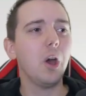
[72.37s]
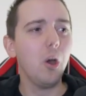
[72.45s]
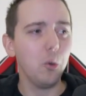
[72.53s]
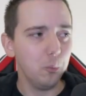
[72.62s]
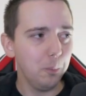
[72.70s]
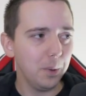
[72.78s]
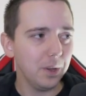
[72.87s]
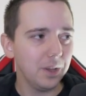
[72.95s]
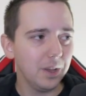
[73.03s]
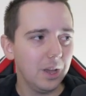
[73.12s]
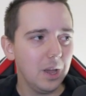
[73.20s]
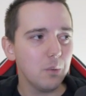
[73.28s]
hope
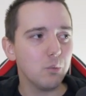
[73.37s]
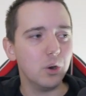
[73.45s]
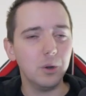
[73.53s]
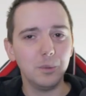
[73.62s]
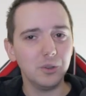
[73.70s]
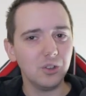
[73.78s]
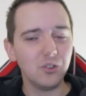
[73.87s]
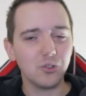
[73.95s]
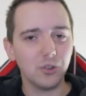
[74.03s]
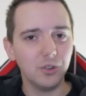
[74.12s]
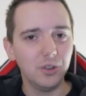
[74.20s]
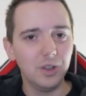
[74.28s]
we're in a
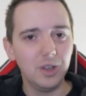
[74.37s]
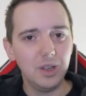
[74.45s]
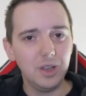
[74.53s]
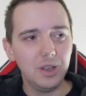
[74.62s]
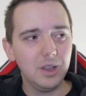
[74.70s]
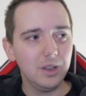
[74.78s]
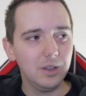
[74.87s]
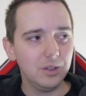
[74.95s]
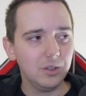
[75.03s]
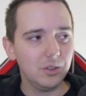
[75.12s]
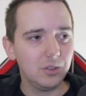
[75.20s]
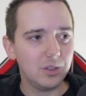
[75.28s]
position
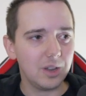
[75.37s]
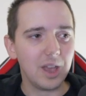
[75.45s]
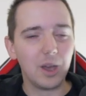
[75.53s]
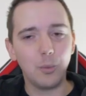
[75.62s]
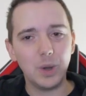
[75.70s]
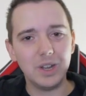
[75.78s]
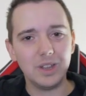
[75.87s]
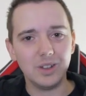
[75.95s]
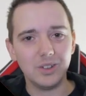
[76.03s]
to get a win here